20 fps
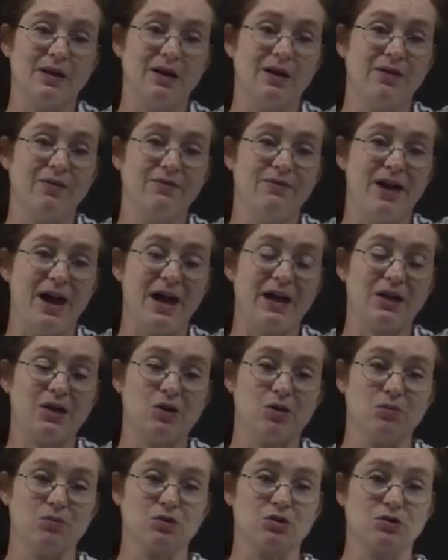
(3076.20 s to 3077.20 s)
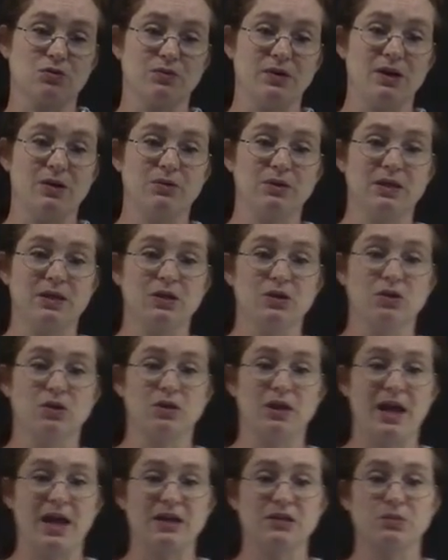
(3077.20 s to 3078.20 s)
a vacuum surrounding your
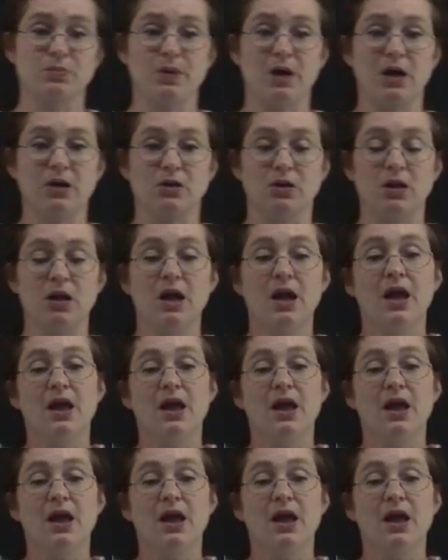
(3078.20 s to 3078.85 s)
glass bottle.